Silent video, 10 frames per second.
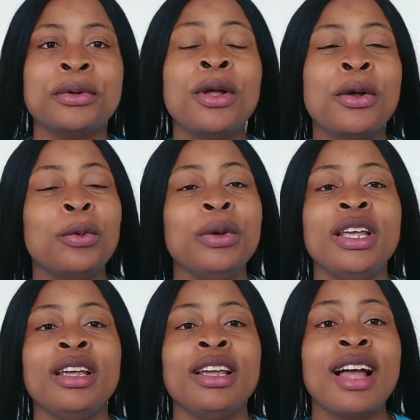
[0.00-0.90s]
we
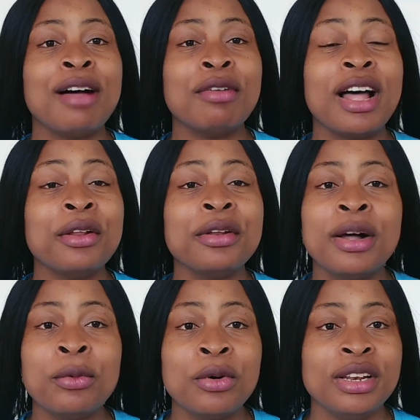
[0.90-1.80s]
have another
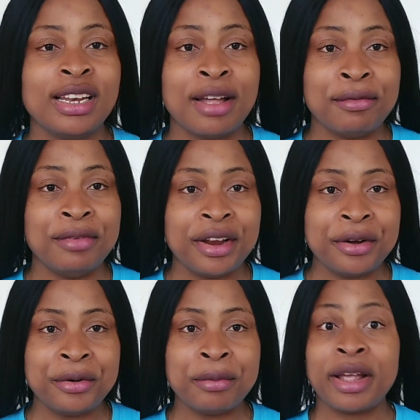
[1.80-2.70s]
one in Aveiro,
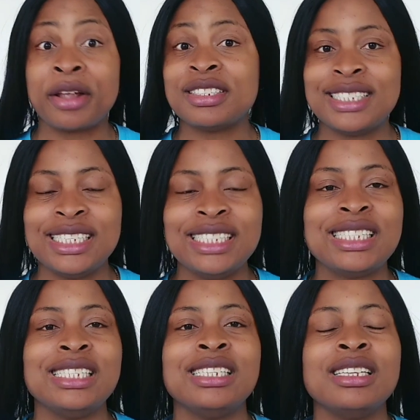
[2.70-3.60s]
Mike
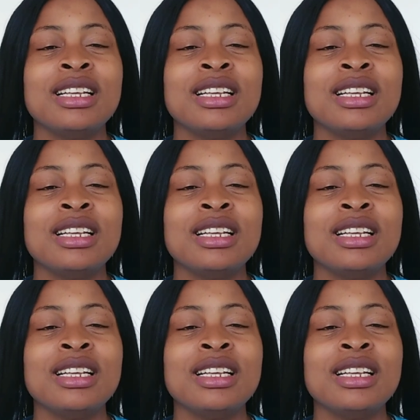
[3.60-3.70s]
City,